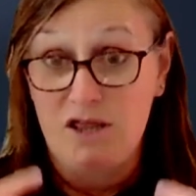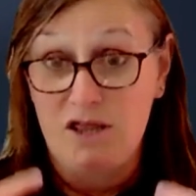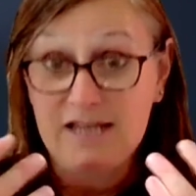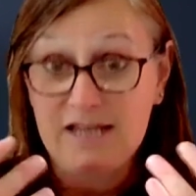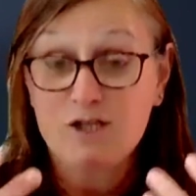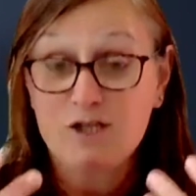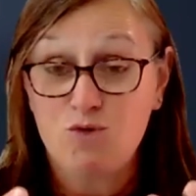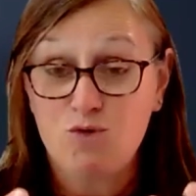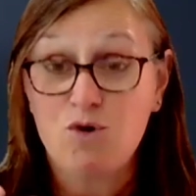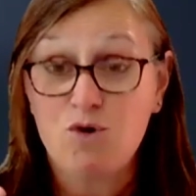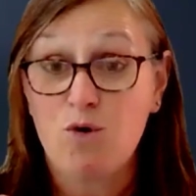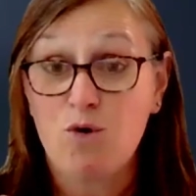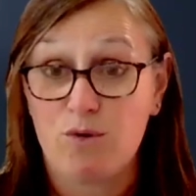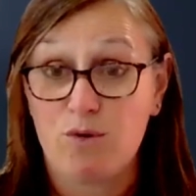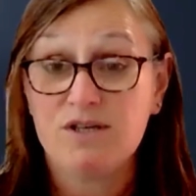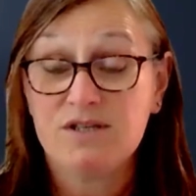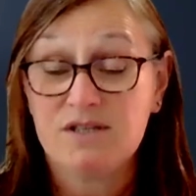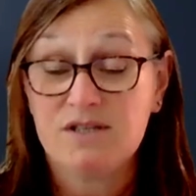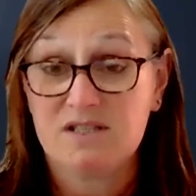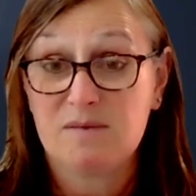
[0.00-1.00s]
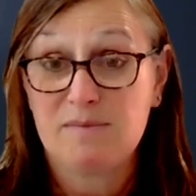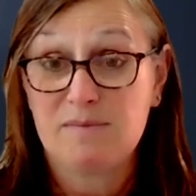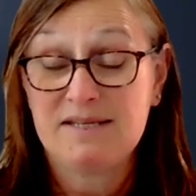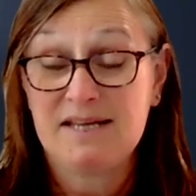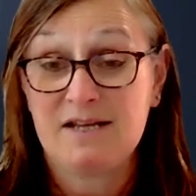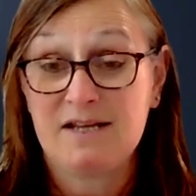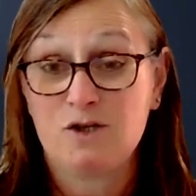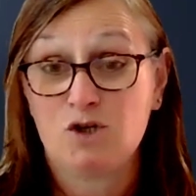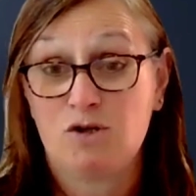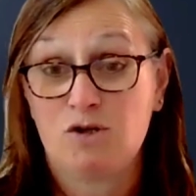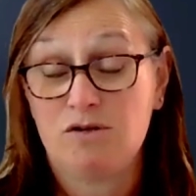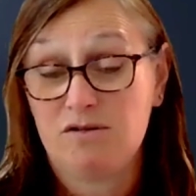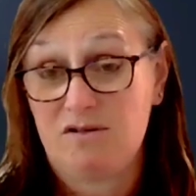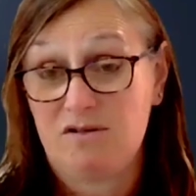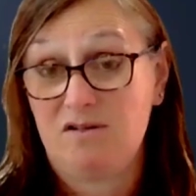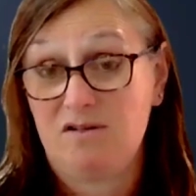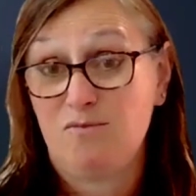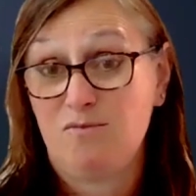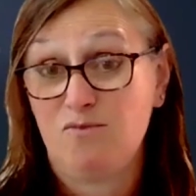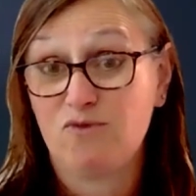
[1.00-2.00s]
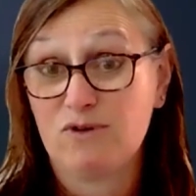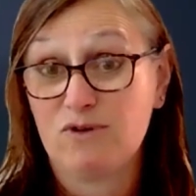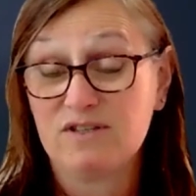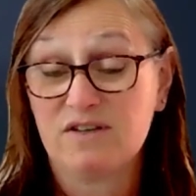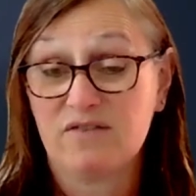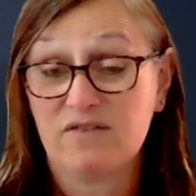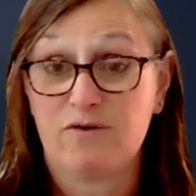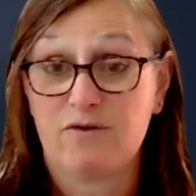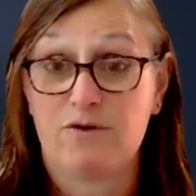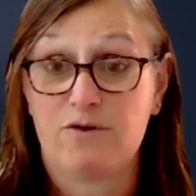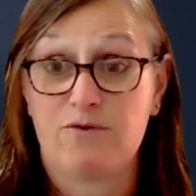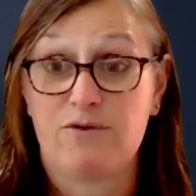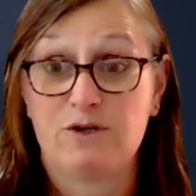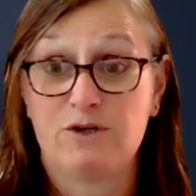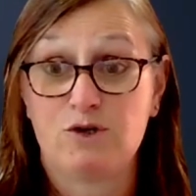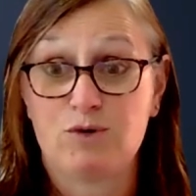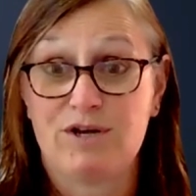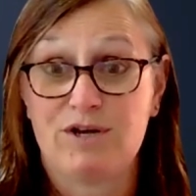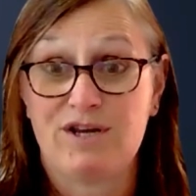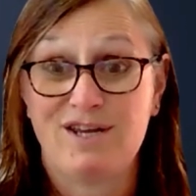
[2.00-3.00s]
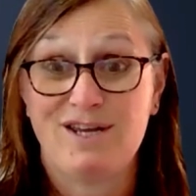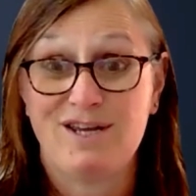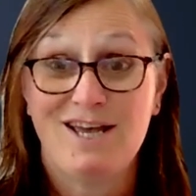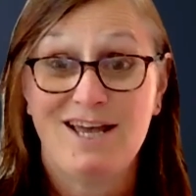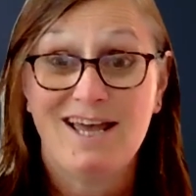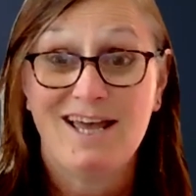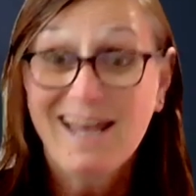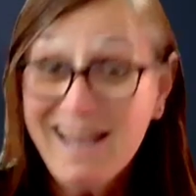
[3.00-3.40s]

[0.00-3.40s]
let you know this is a potential risk of further injury.